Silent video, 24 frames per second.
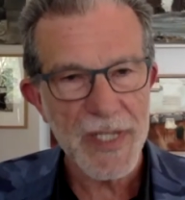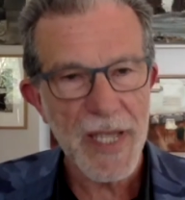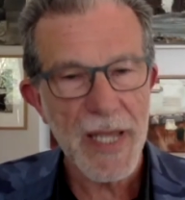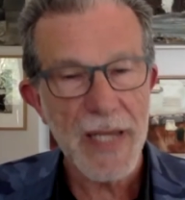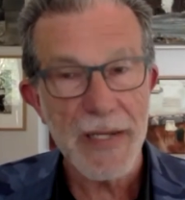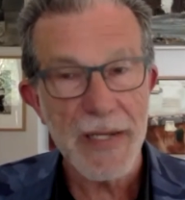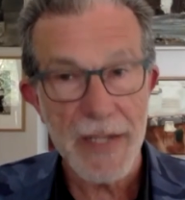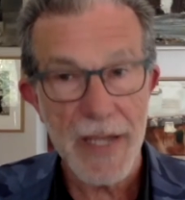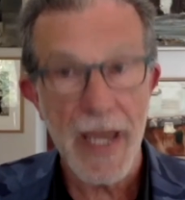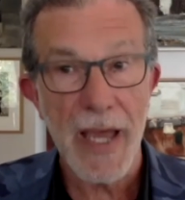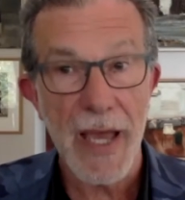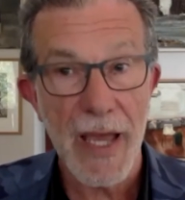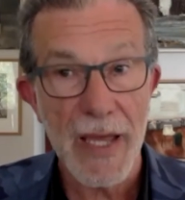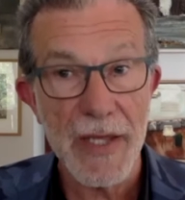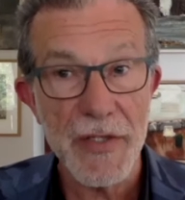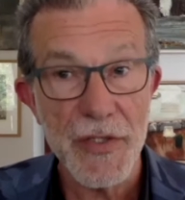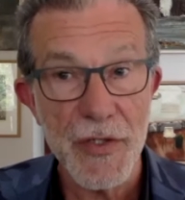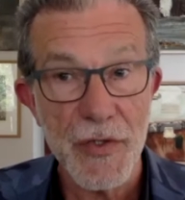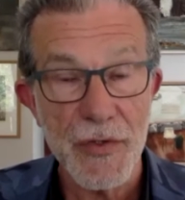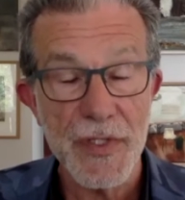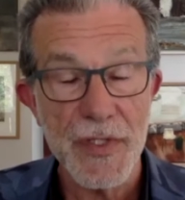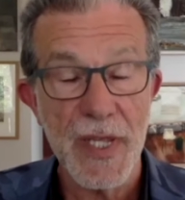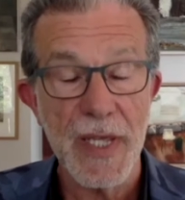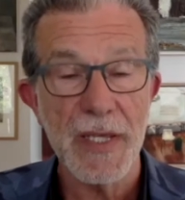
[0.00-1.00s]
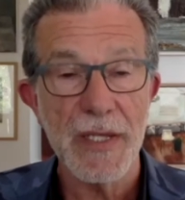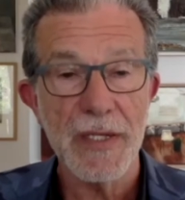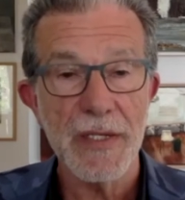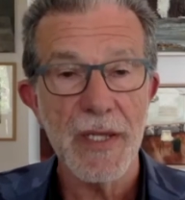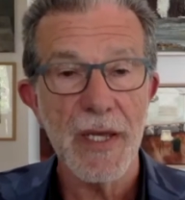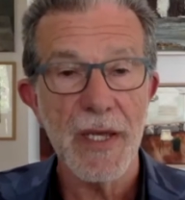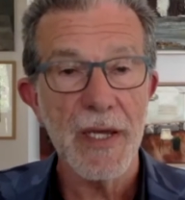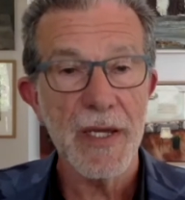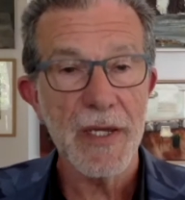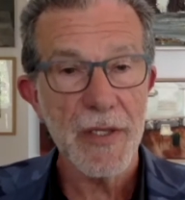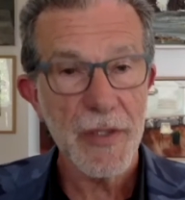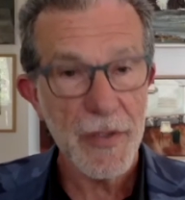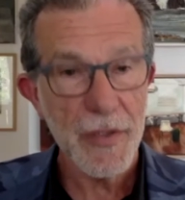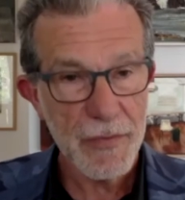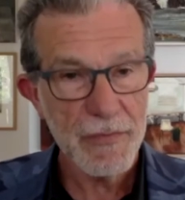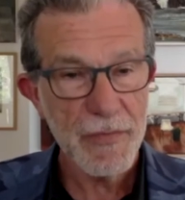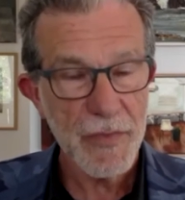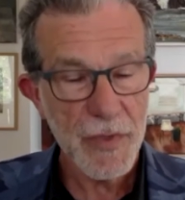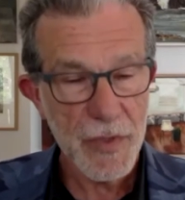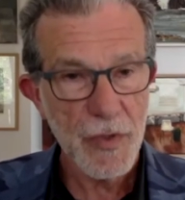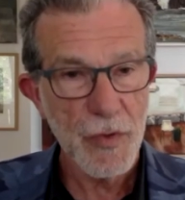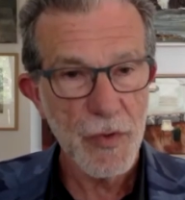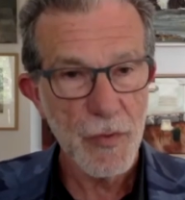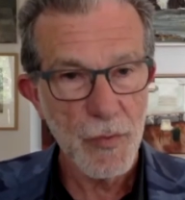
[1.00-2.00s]
And as you said,
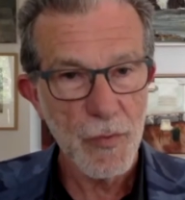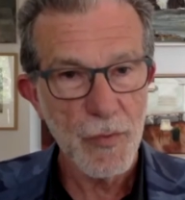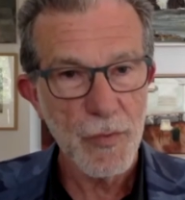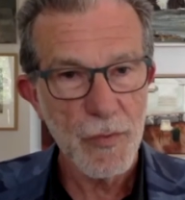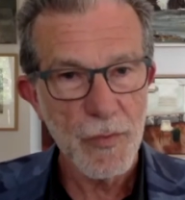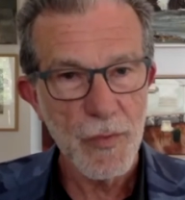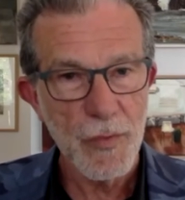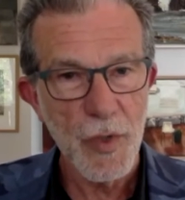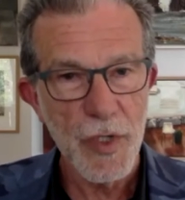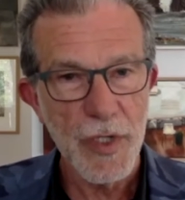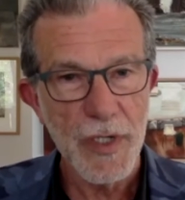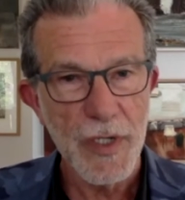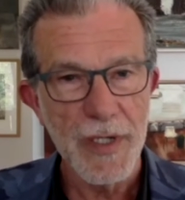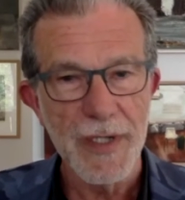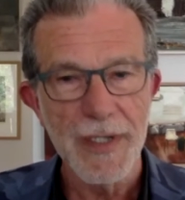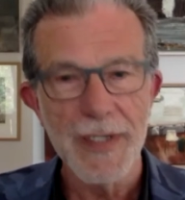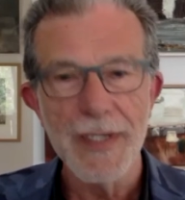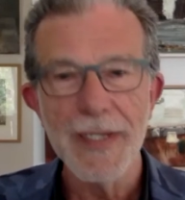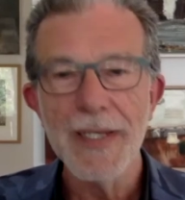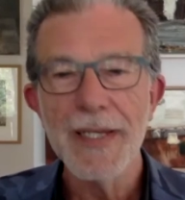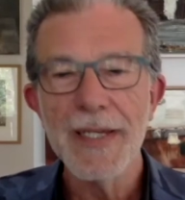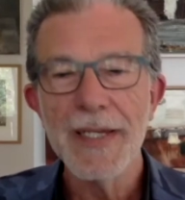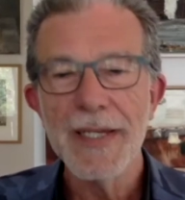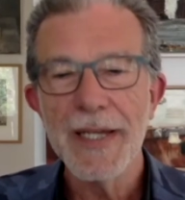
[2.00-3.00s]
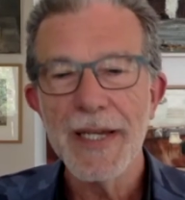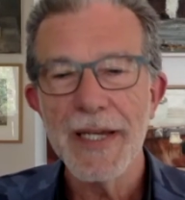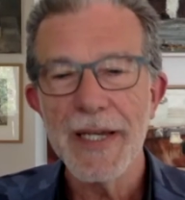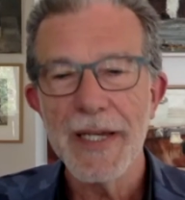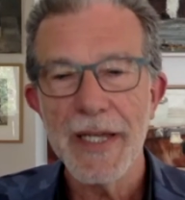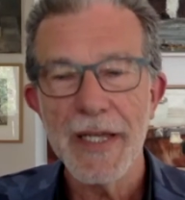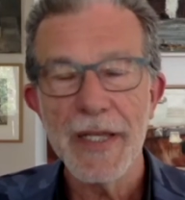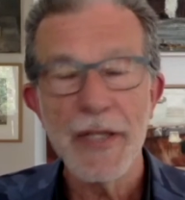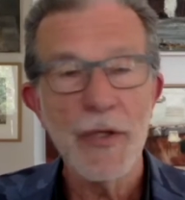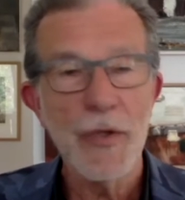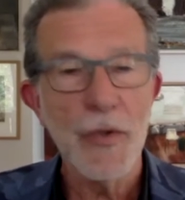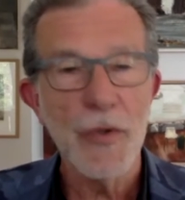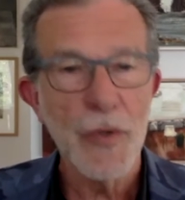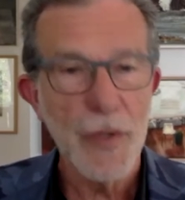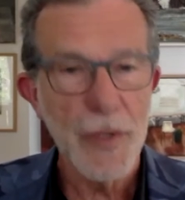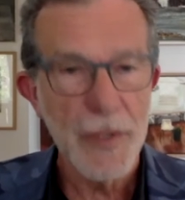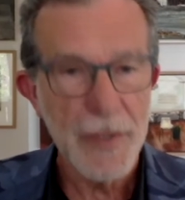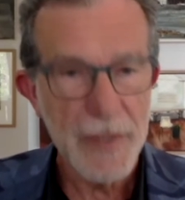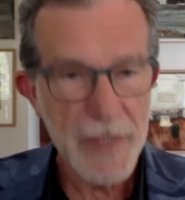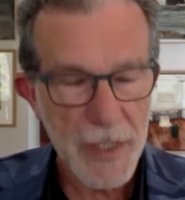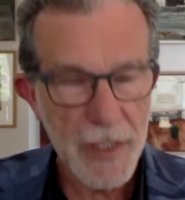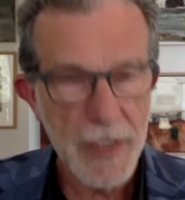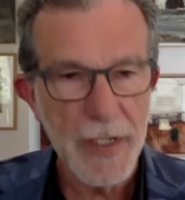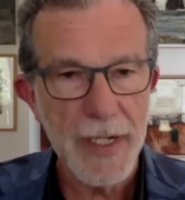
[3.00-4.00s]
you were in
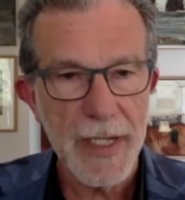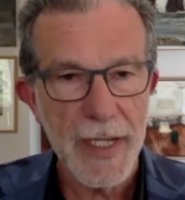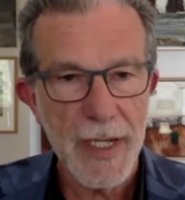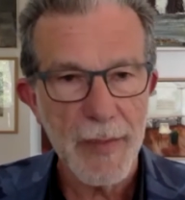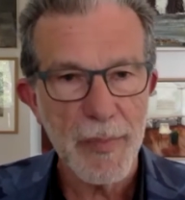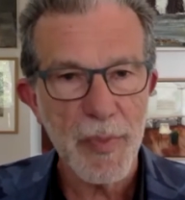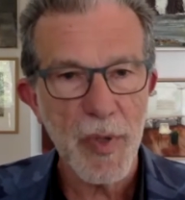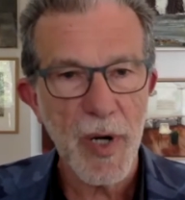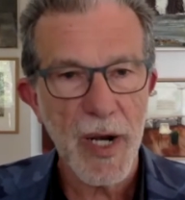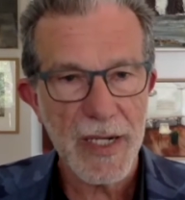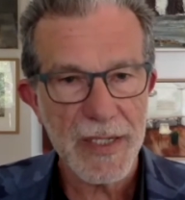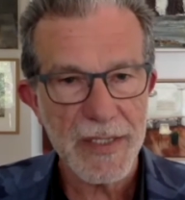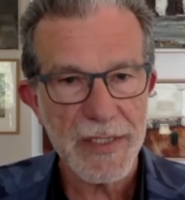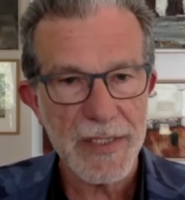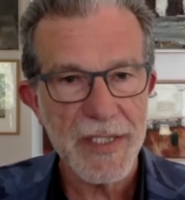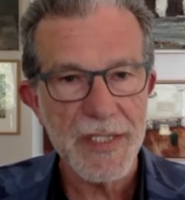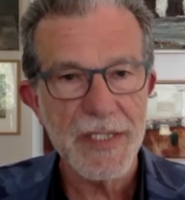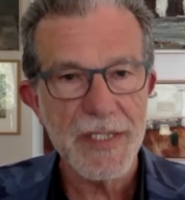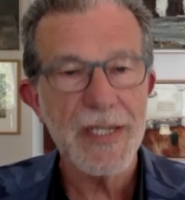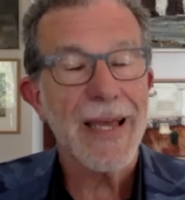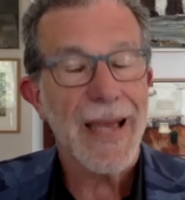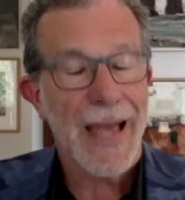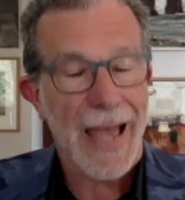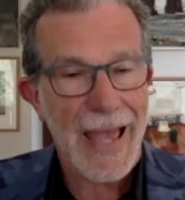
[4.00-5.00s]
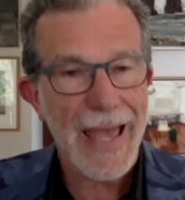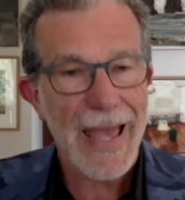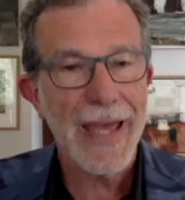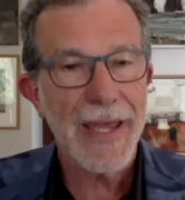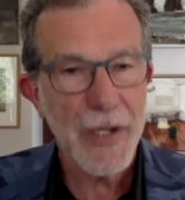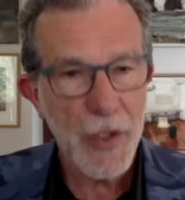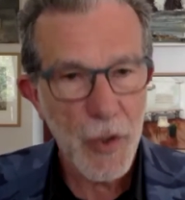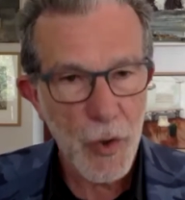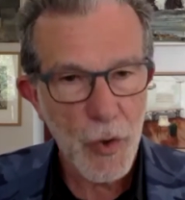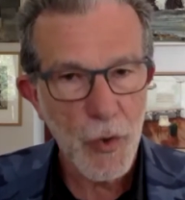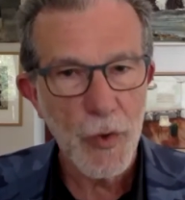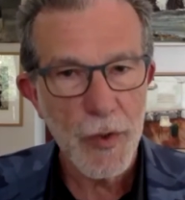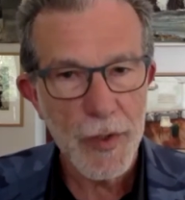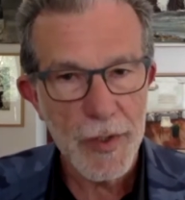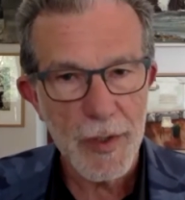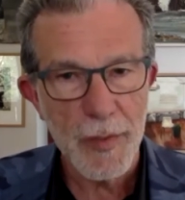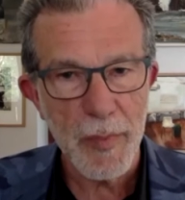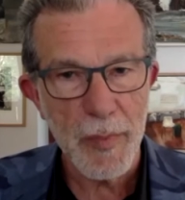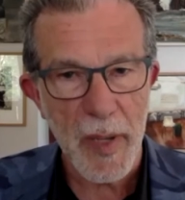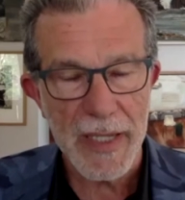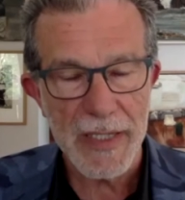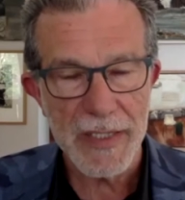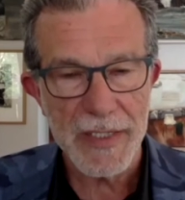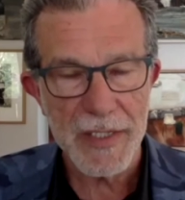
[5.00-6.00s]
your earlier practice an oil
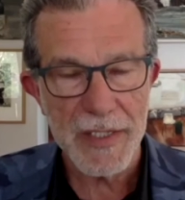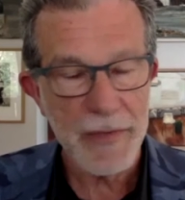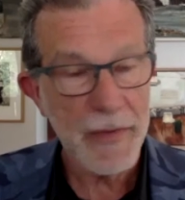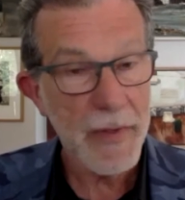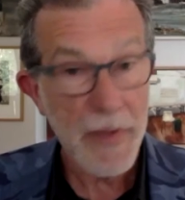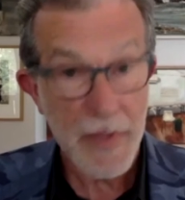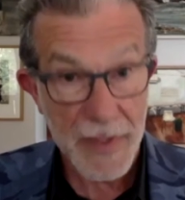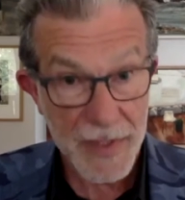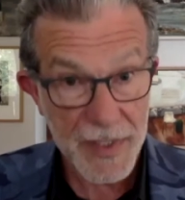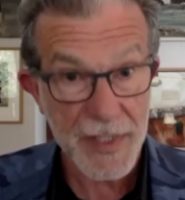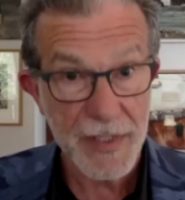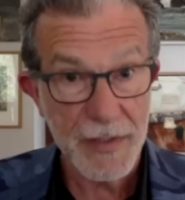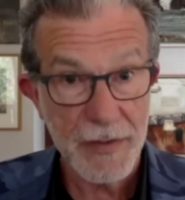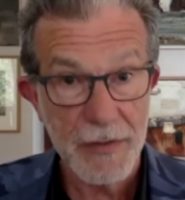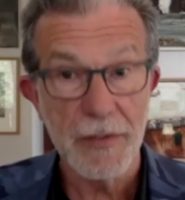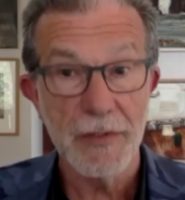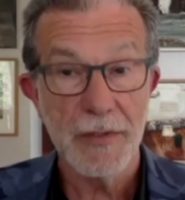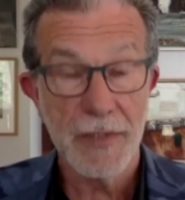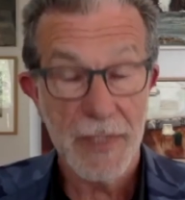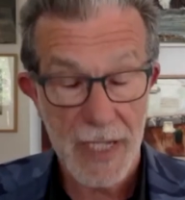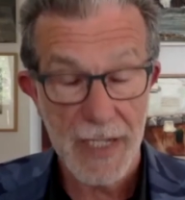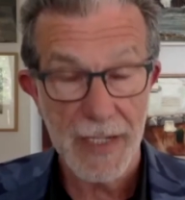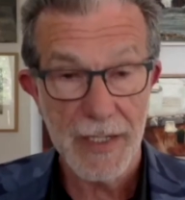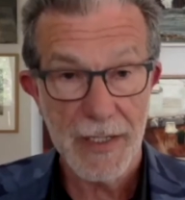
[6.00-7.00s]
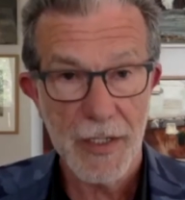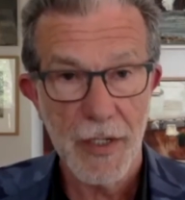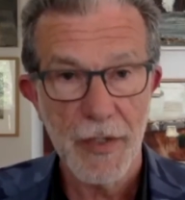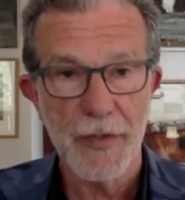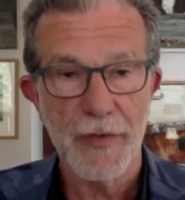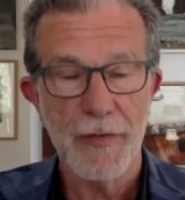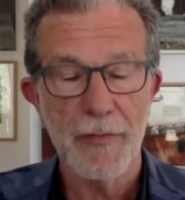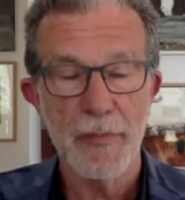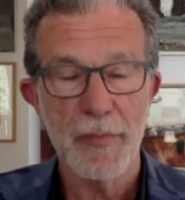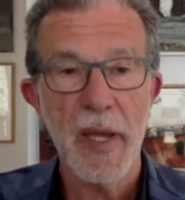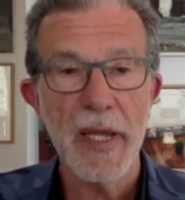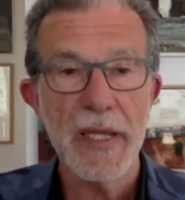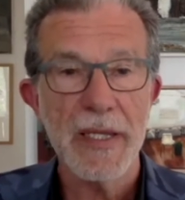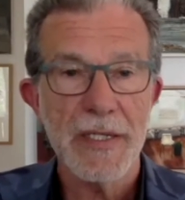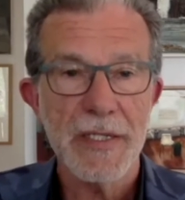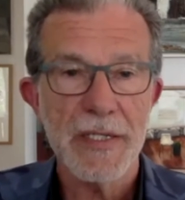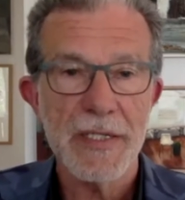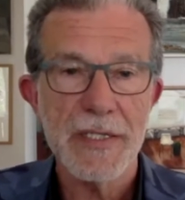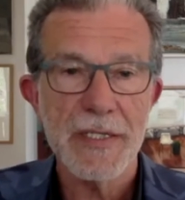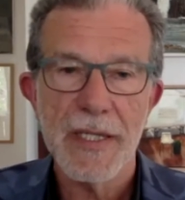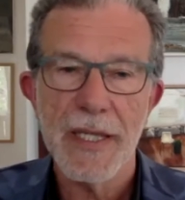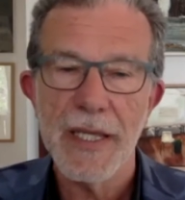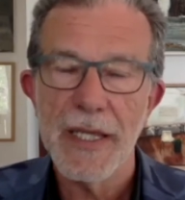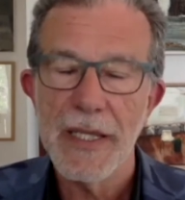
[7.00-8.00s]
painter, and there's still a lot of paint
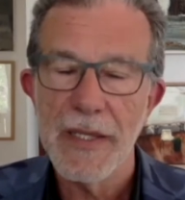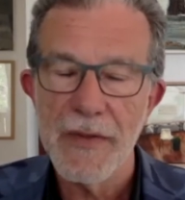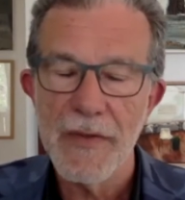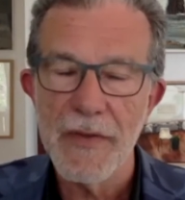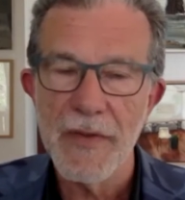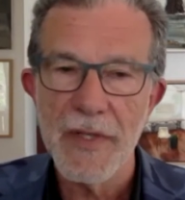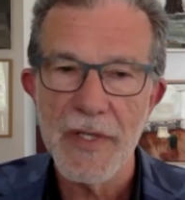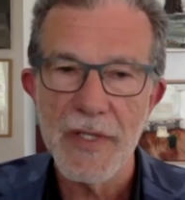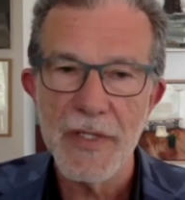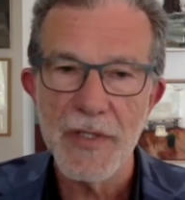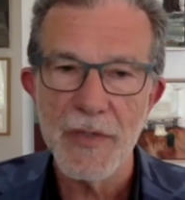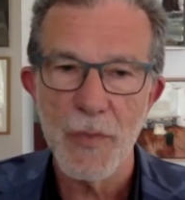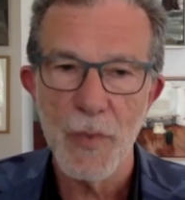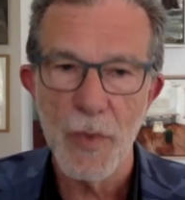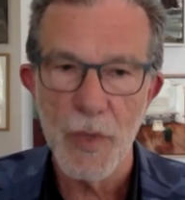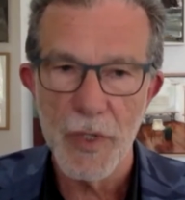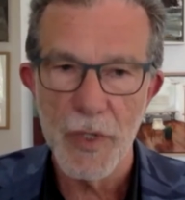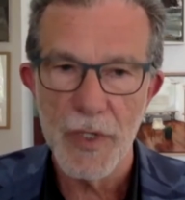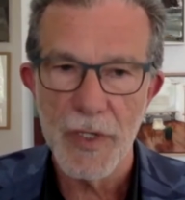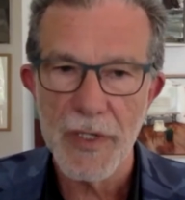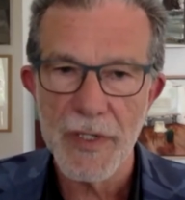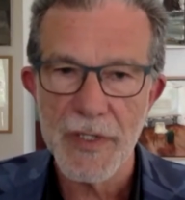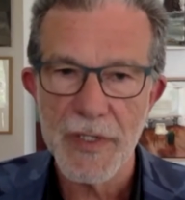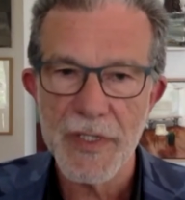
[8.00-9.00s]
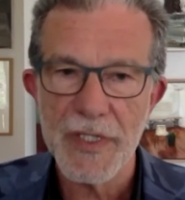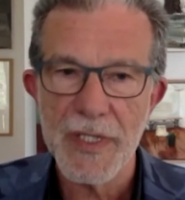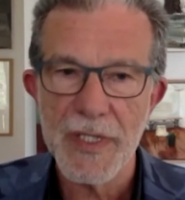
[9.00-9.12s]
in these works.